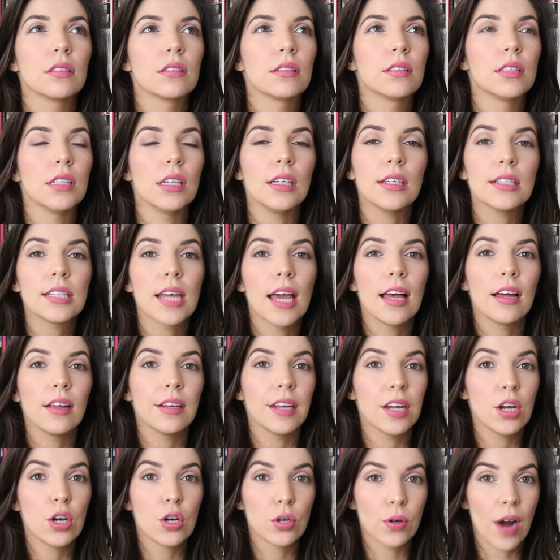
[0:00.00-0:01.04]

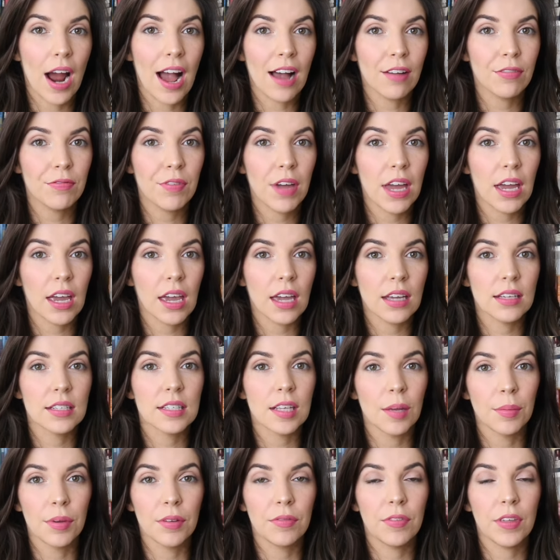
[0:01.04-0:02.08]
detailed and graphic as
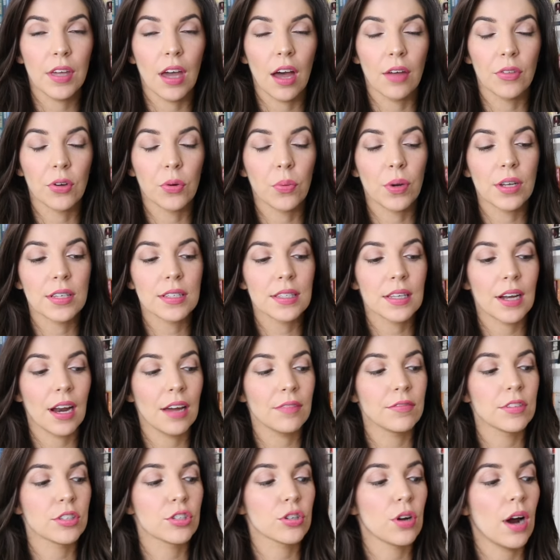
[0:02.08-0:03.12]
some of the other ones that
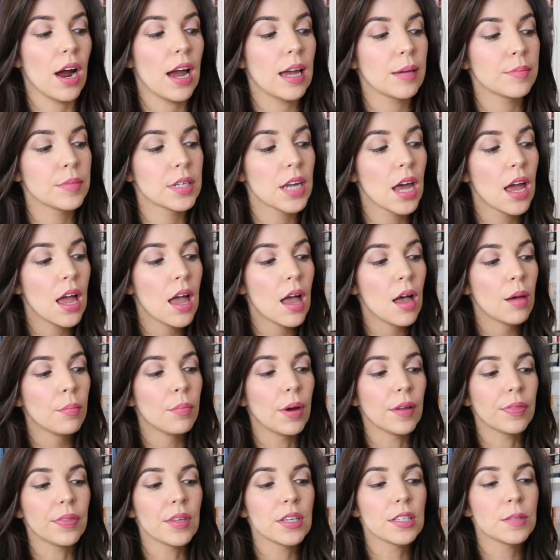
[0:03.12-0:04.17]
I've described,
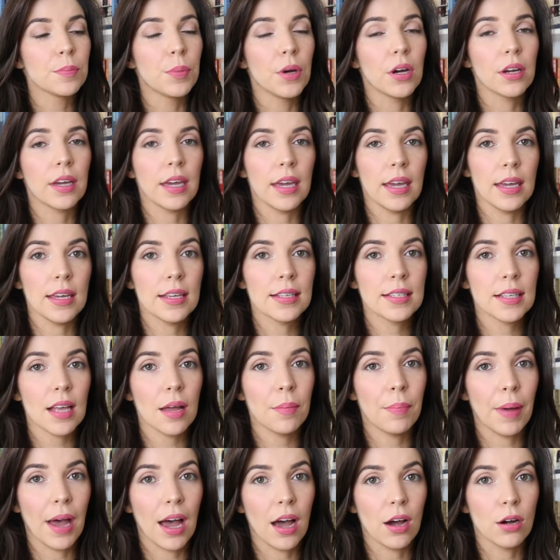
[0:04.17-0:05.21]
but this book is
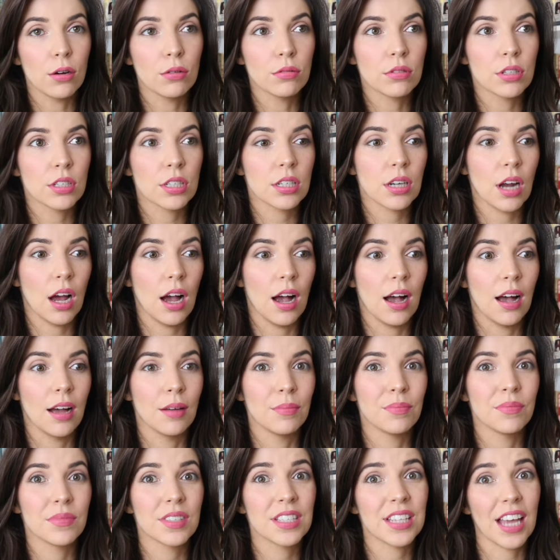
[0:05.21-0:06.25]
about
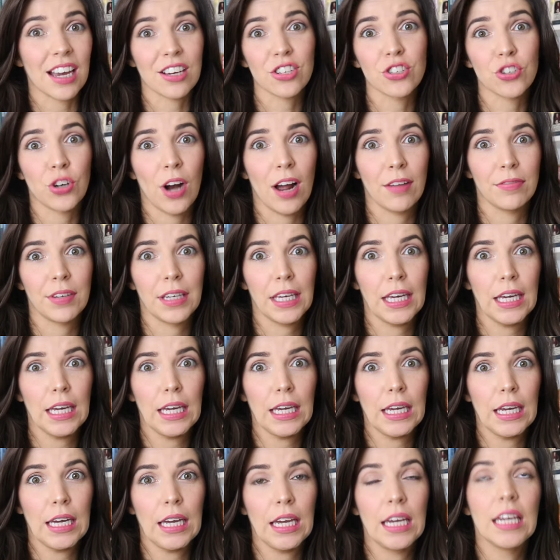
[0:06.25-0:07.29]
sex
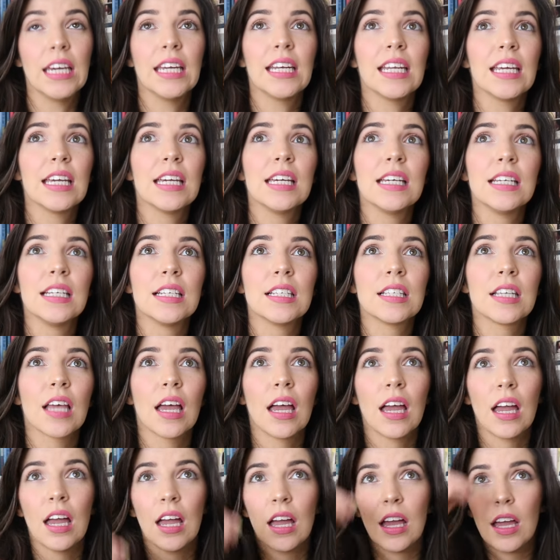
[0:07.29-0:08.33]
trafficking. It is
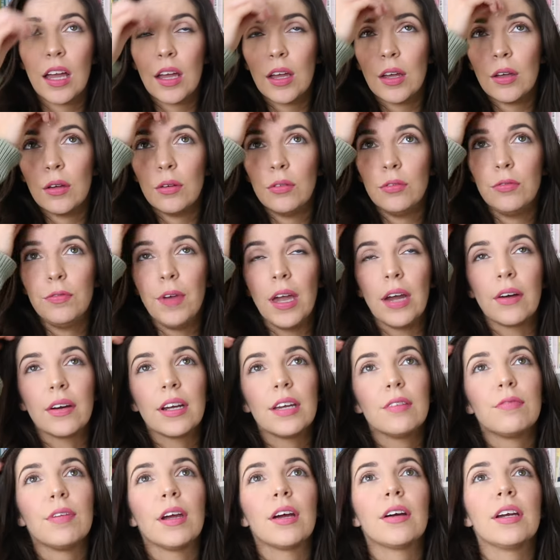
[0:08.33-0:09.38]

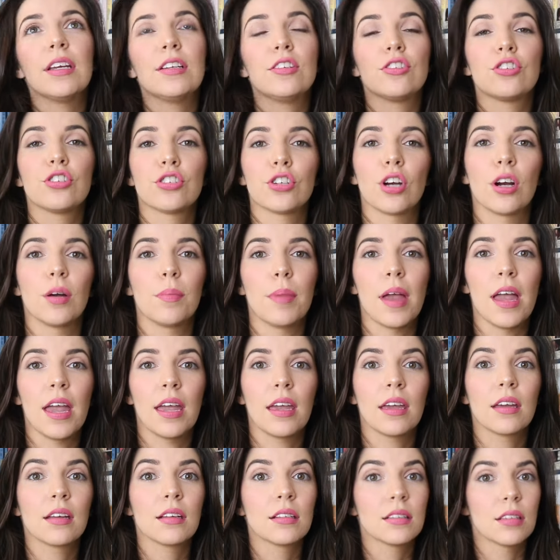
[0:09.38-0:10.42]
very, very
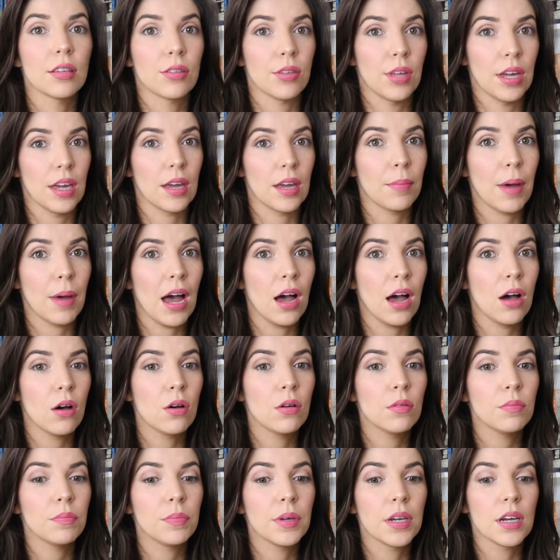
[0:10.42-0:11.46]
disturbing to think
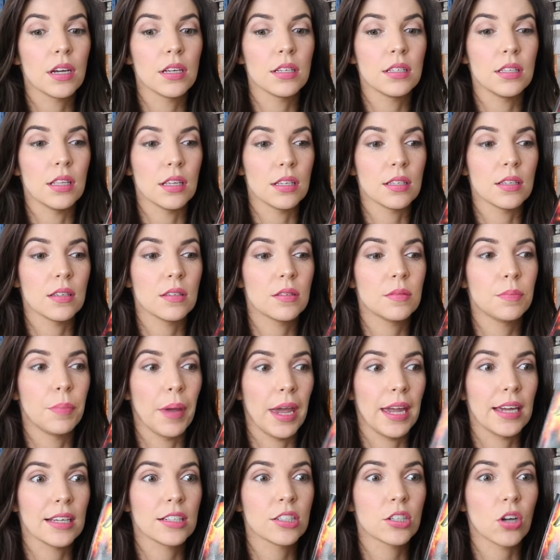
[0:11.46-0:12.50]
about because this is
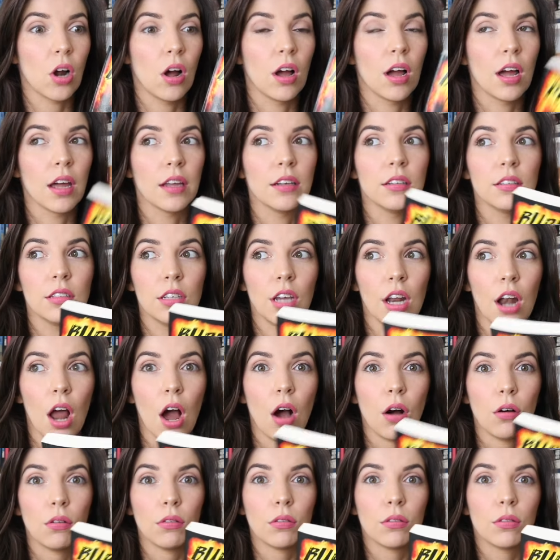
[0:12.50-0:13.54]
based on, you
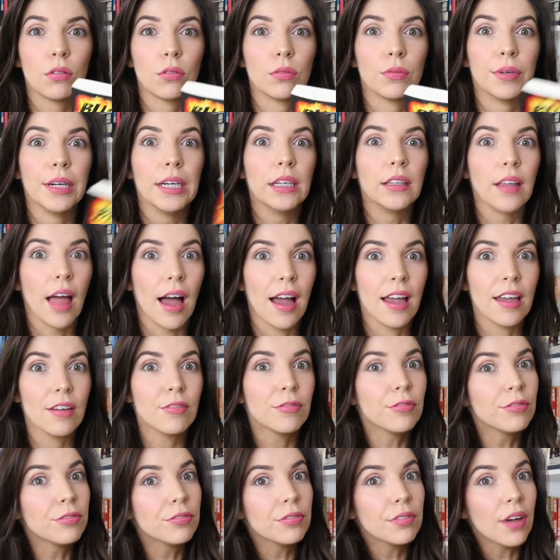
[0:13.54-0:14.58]
know, real
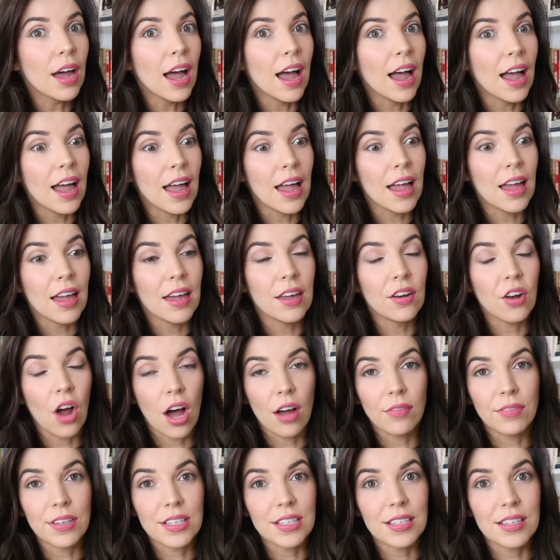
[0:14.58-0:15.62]
life and
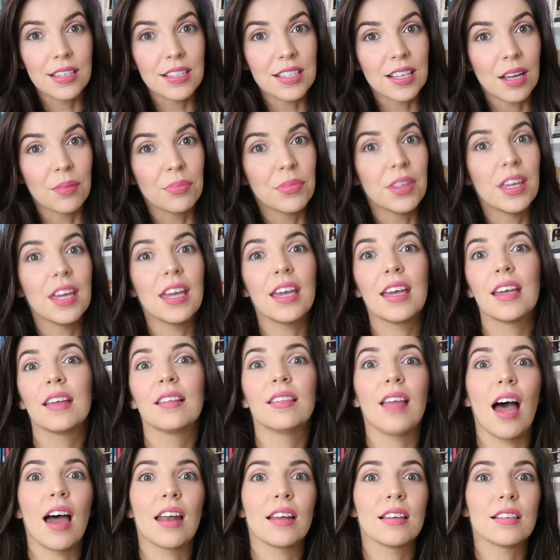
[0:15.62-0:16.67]
obviously something
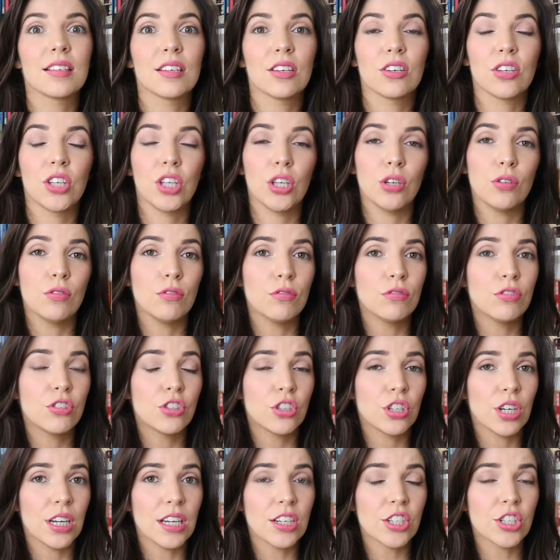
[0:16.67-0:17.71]
that is a
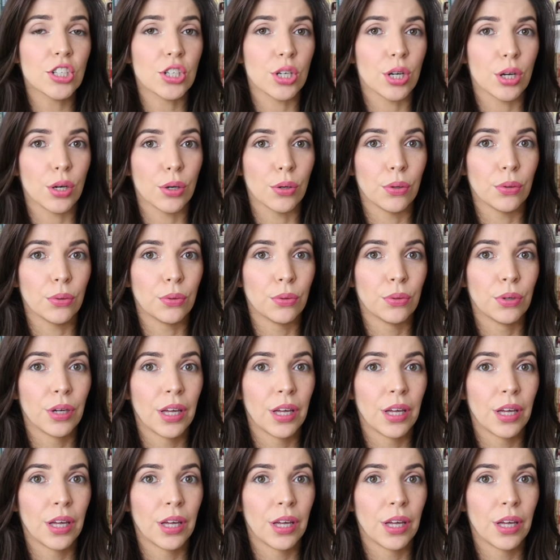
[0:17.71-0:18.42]
huge issue